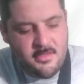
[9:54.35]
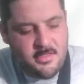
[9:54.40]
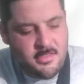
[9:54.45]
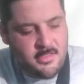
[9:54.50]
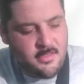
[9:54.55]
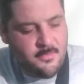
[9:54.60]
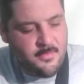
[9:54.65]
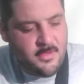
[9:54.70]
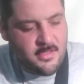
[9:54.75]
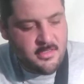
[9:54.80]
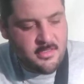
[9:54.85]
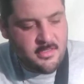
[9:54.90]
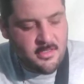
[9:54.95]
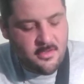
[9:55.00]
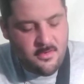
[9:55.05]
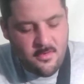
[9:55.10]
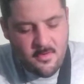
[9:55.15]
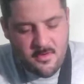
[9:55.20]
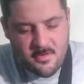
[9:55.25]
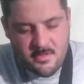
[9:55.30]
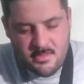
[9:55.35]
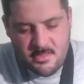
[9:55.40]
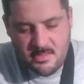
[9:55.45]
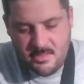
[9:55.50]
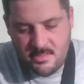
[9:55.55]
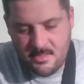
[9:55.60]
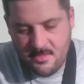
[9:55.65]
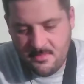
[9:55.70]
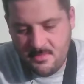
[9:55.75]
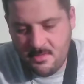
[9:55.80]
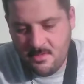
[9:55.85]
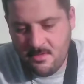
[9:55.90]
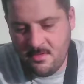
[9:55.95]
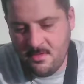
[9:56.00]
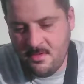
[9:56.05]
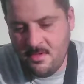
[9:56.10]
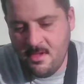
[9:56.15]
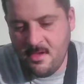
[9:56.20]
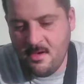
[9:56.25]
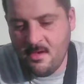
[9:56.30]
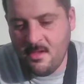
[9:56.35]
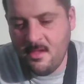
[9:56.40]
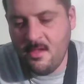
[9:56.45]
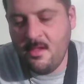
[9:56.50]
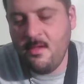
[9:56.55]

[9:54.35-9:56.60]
just the basic chords and stuff, so you kind of